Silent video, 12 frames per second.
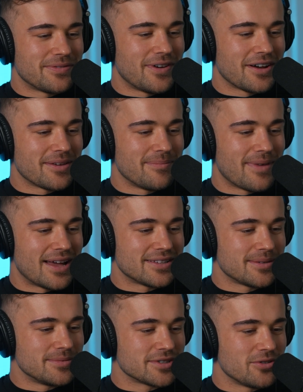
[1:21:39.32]
me fucking mad.
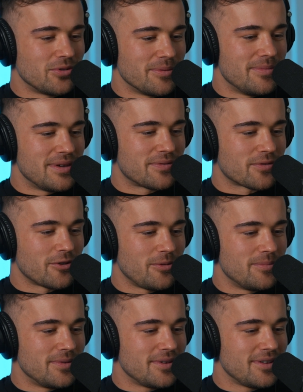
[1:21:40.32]
Someone's calling me
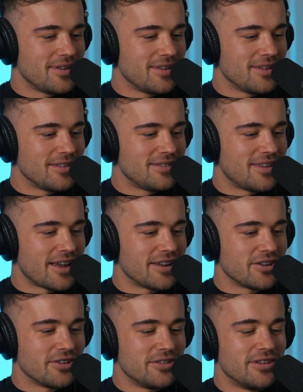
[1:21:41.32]
from
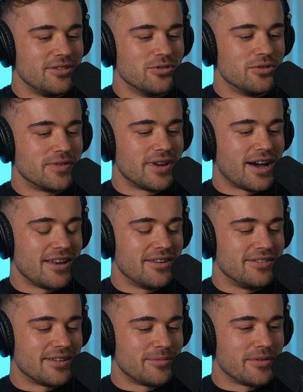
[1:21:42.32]
Dunnigan, Northern
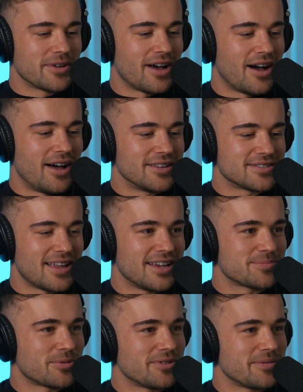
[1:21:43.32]
Ireland. I'm not even going to answer that.
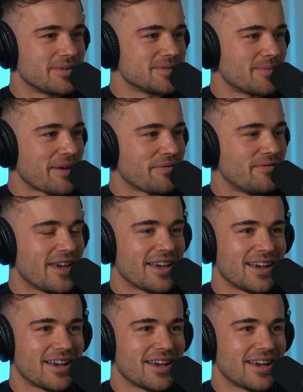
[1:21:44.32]
It's probably some like fake